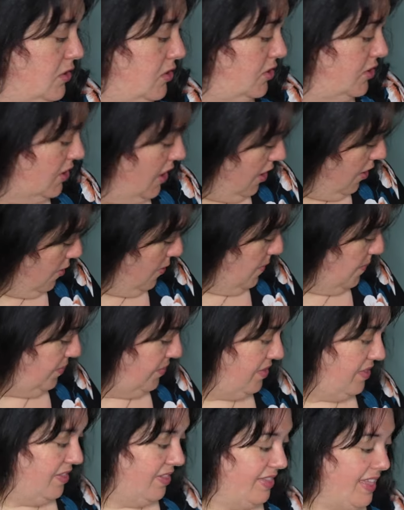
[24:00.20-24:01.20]
So,
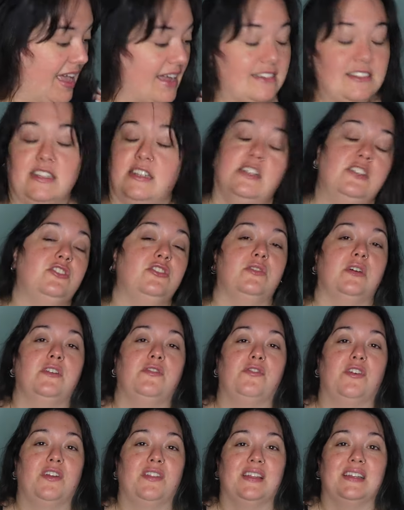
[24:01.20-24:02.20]
that's gonna do it
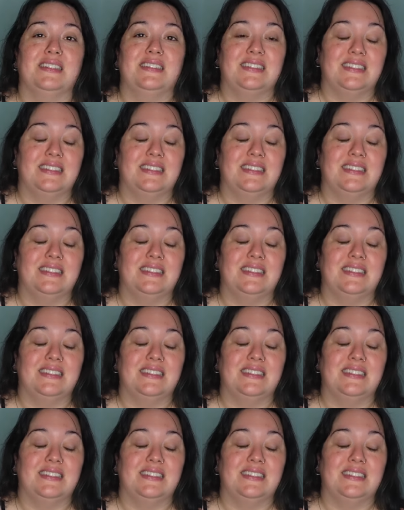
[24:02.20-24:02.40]
for this